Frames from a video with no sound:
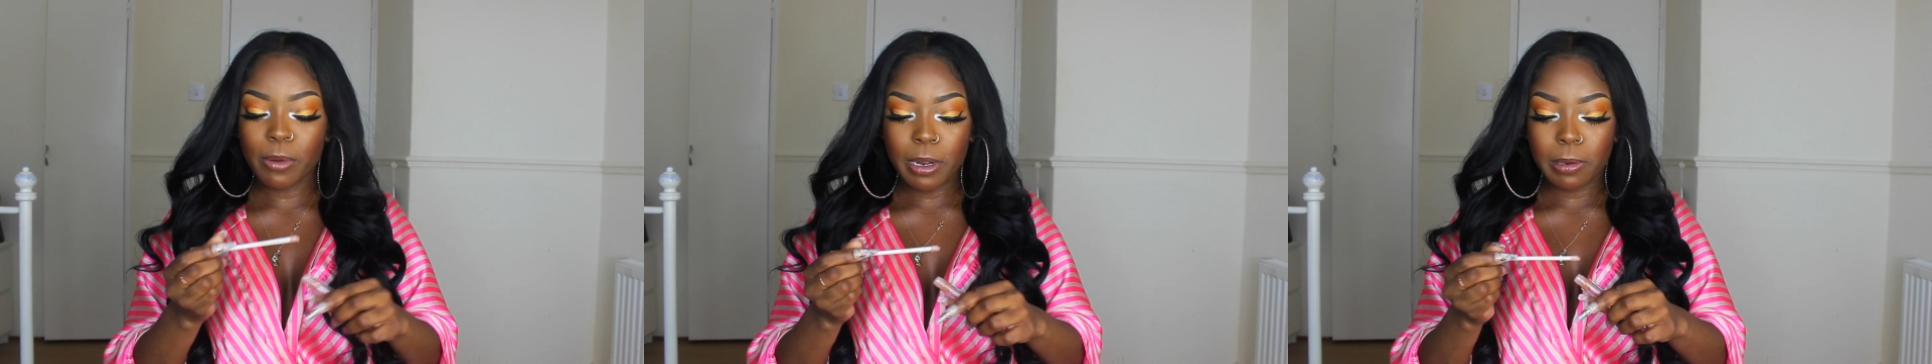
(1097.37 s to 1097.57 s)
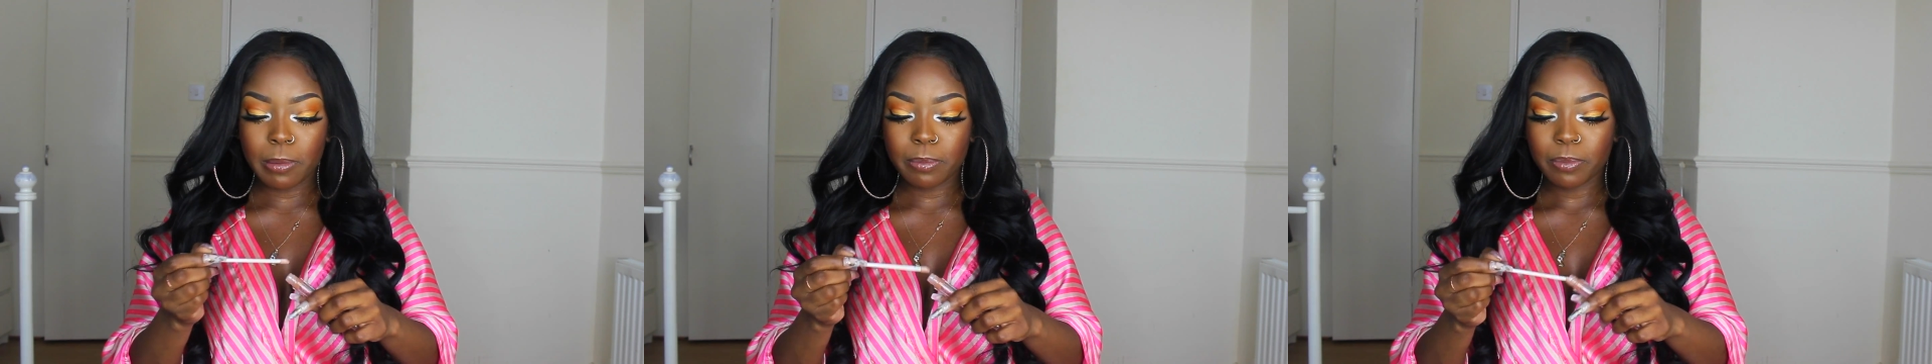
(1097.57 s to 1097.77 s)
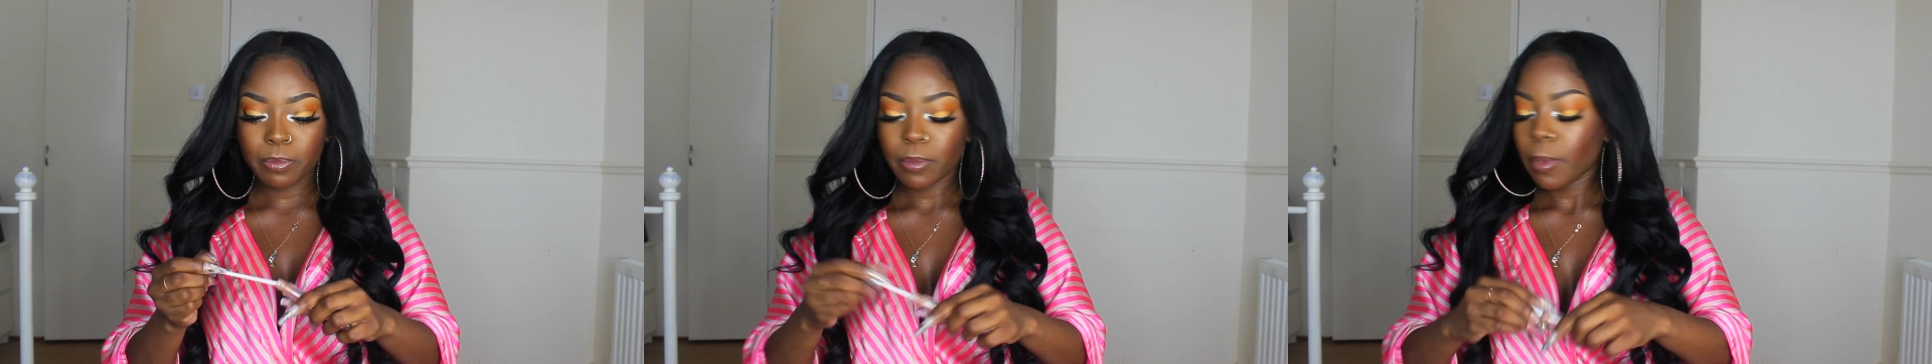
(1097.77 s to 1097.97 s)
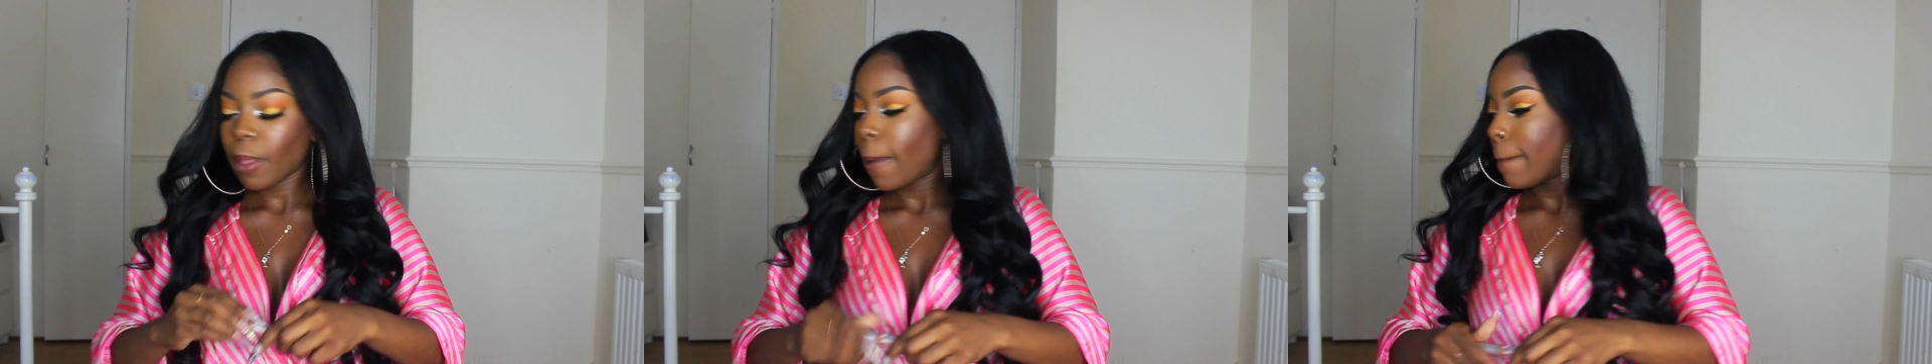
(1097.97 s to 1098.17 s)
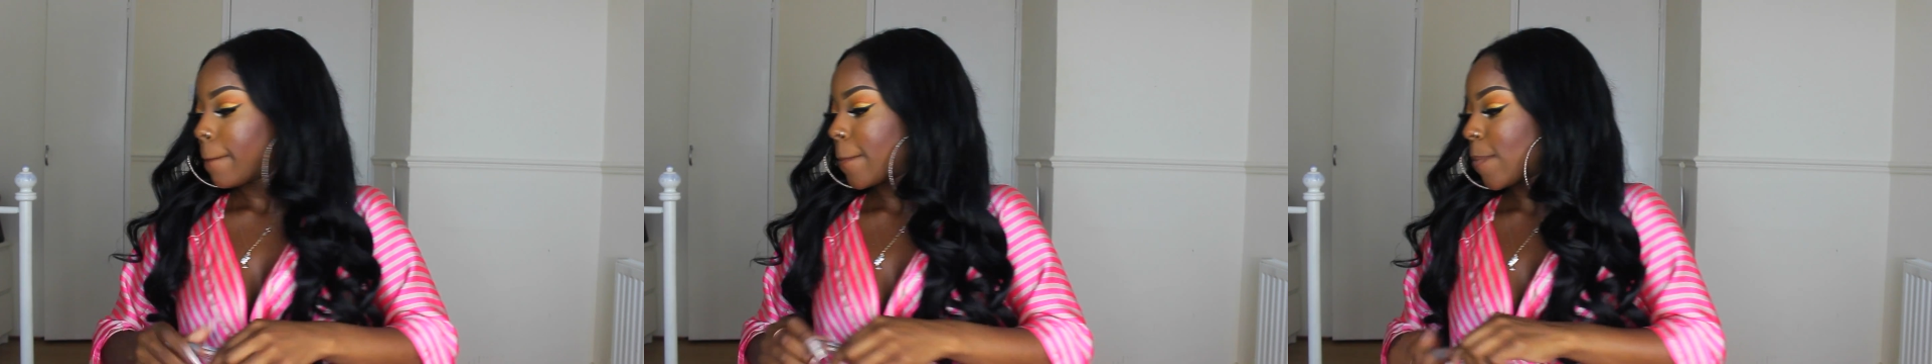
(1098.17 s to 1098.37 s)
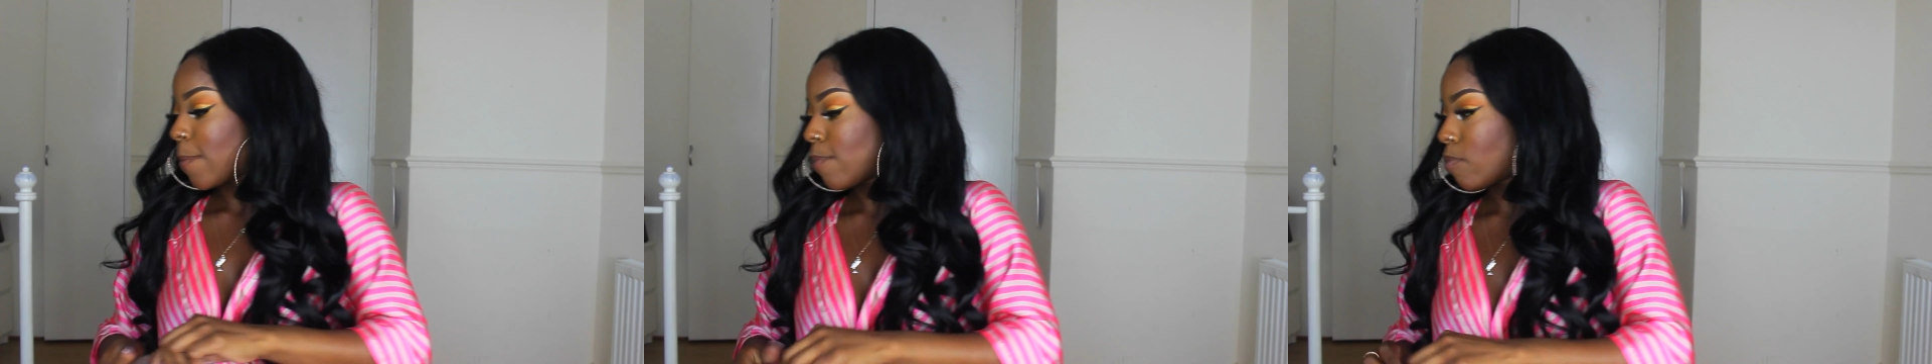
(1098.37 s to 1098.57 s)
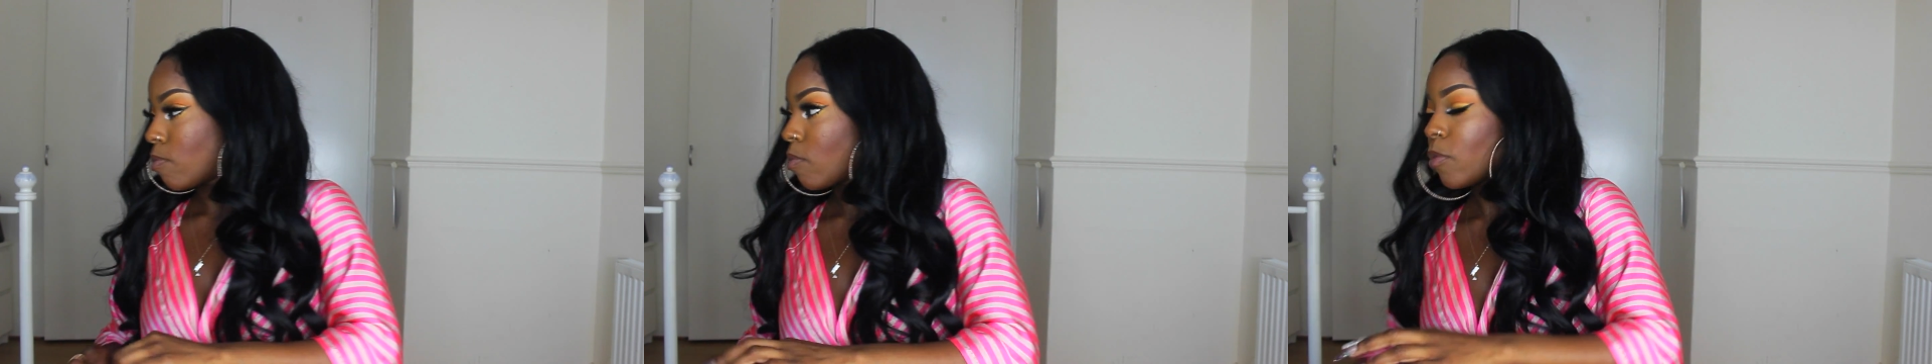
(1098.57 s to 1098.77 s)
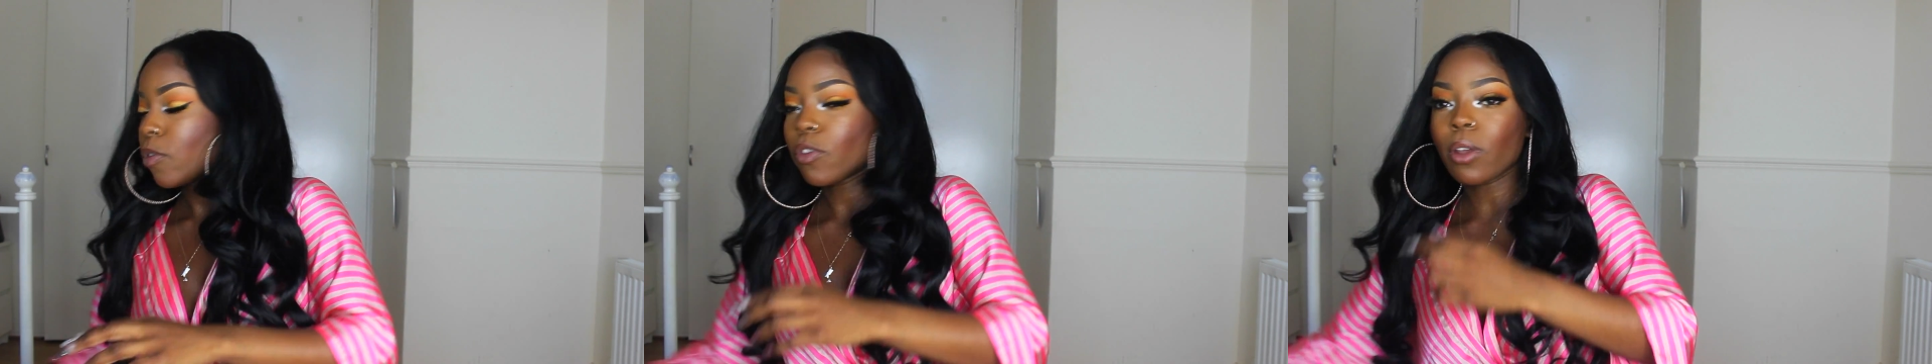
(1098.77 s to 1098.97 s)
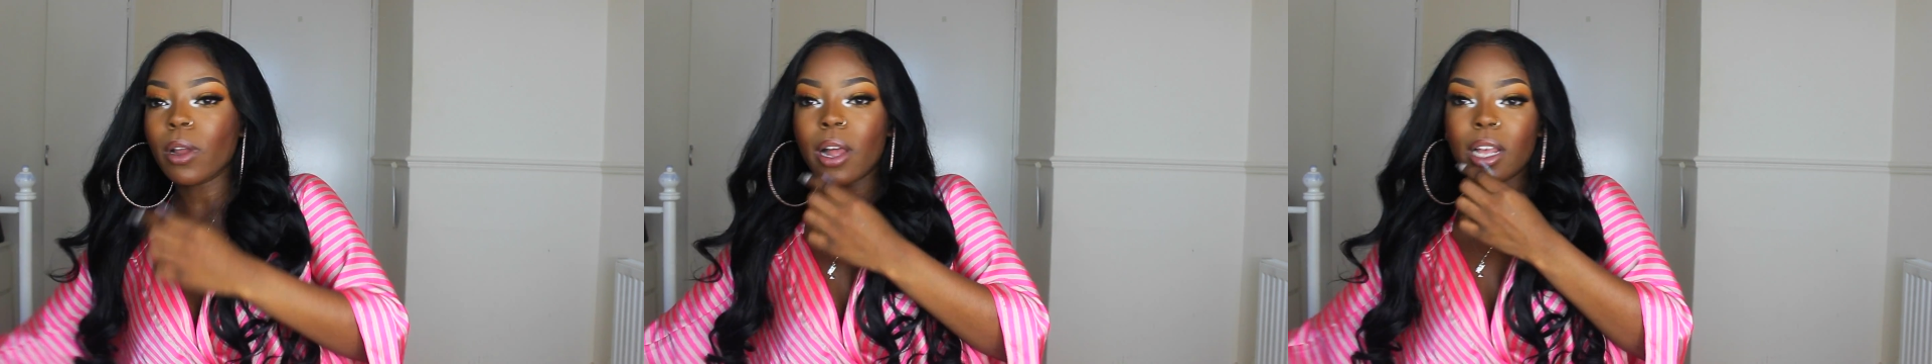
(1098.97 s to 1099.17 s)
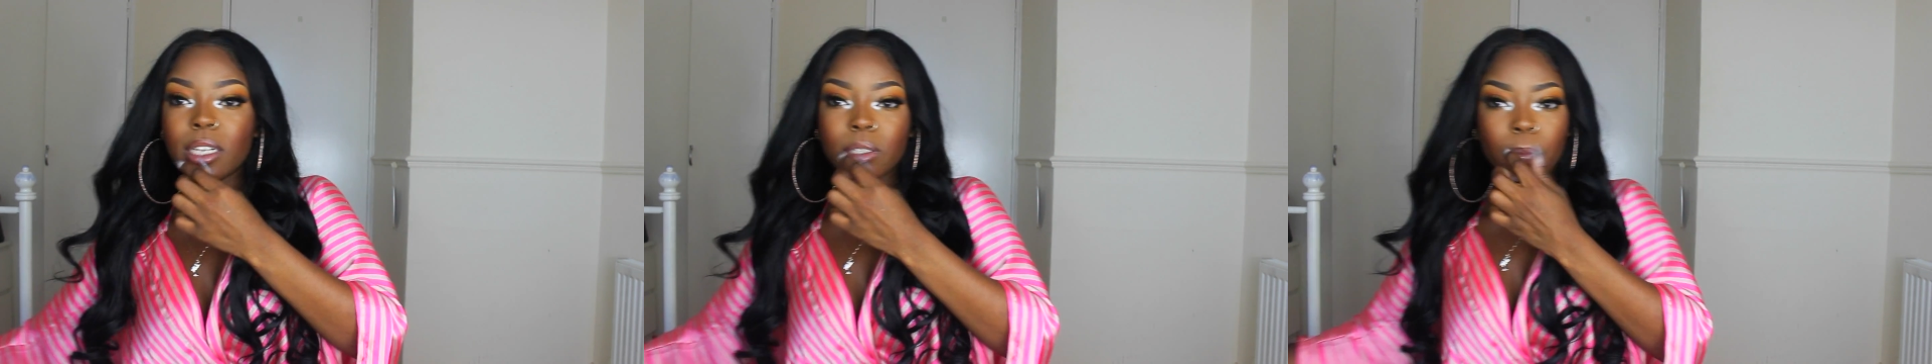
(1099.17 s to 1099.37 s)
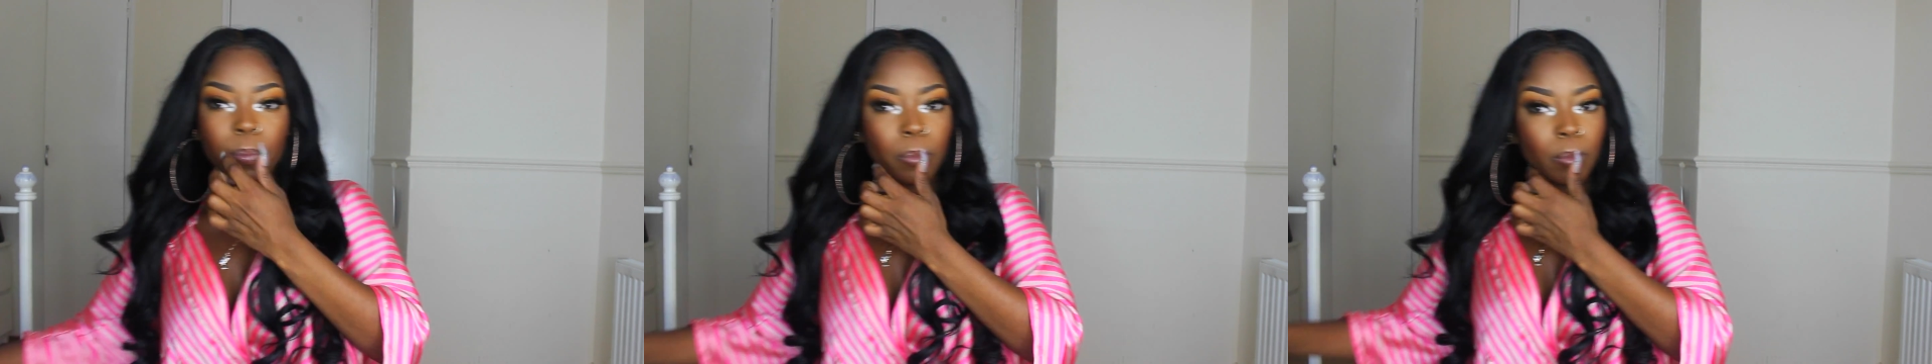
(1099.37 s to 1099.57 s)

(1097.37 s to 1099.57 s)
well. So guys.